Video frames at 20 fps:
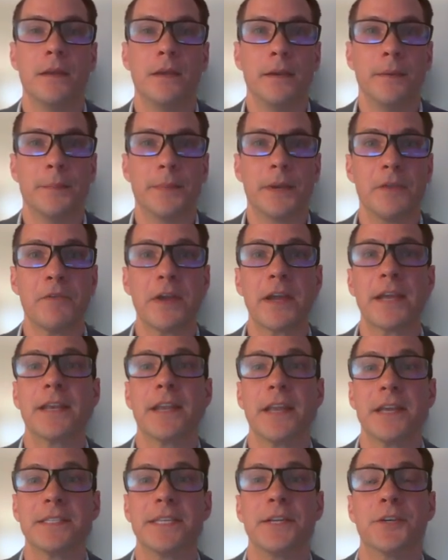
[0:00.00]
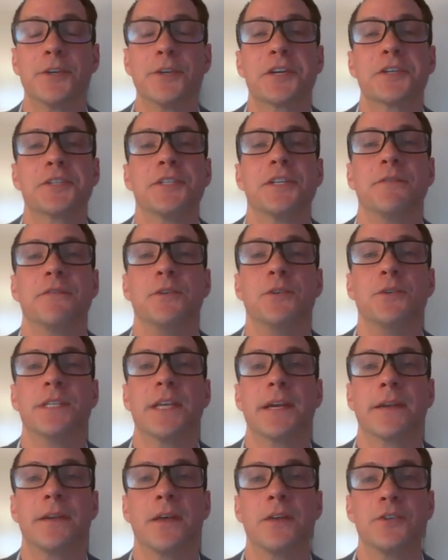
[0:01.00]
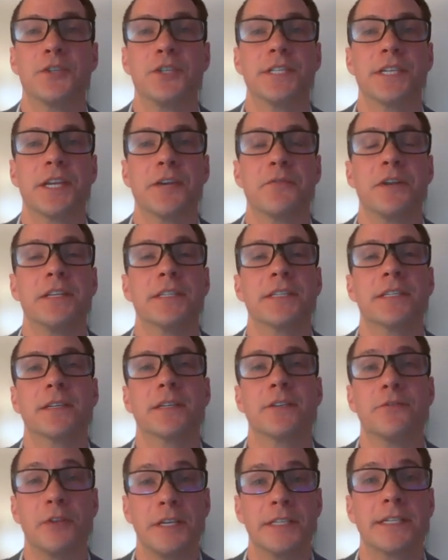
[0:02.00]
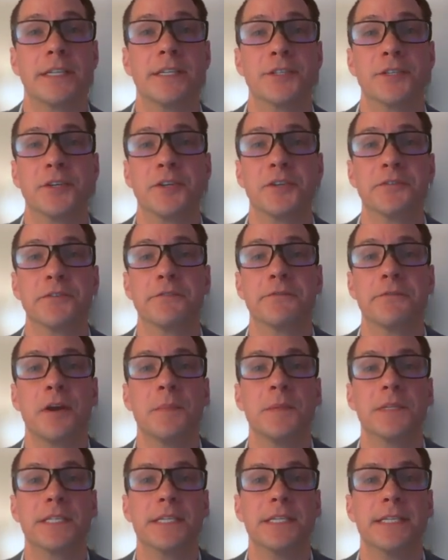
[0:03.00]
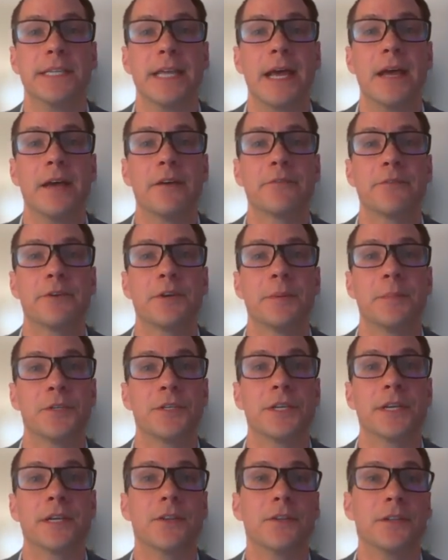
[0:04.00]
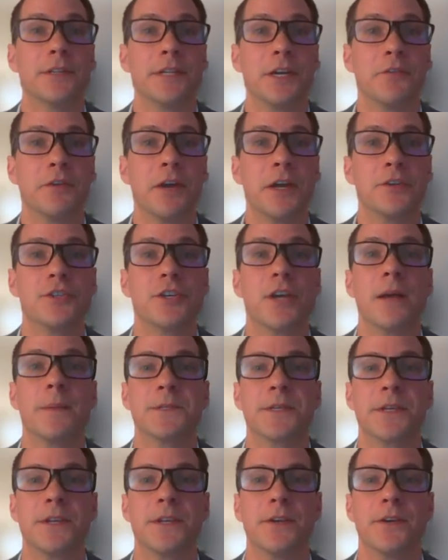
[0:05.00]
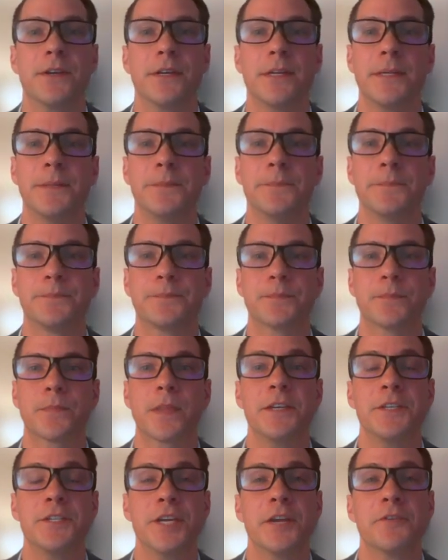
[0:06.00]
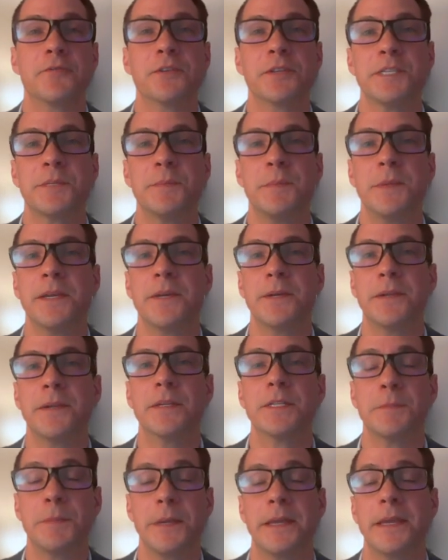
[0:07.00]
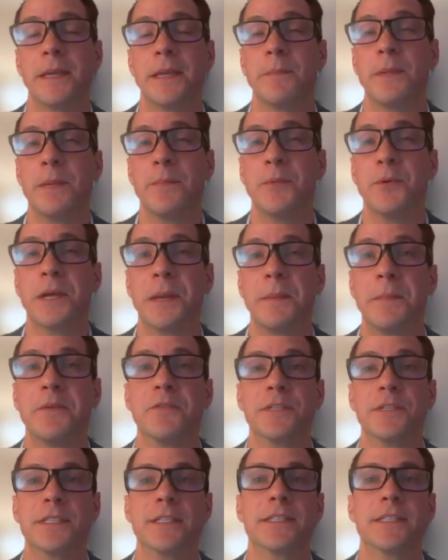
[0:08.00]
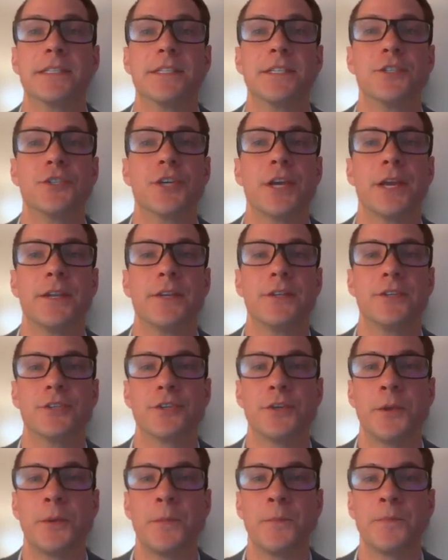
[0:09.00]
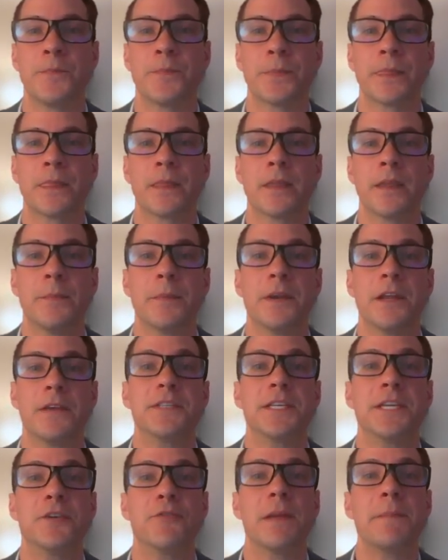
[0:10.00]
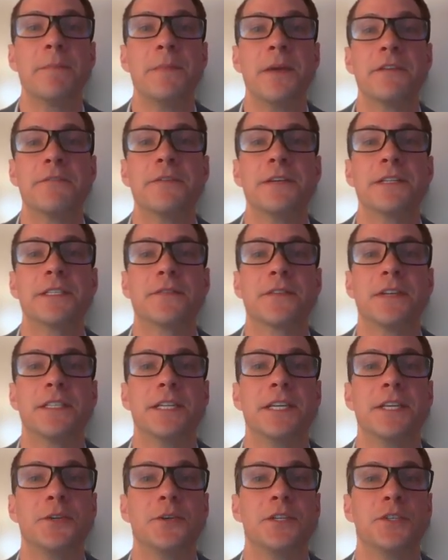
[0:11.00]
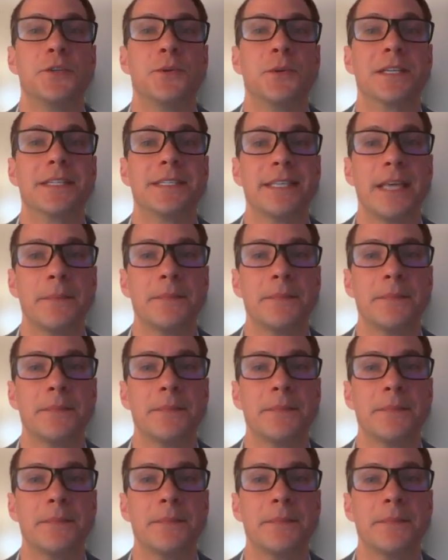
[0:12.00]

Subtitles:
But I recognize the introduction of new technologies can raise concerns for pharmacy staff, particularly around job security. And generally speaking, people can be resistant to change. But I've seen great benefits of continuing to accept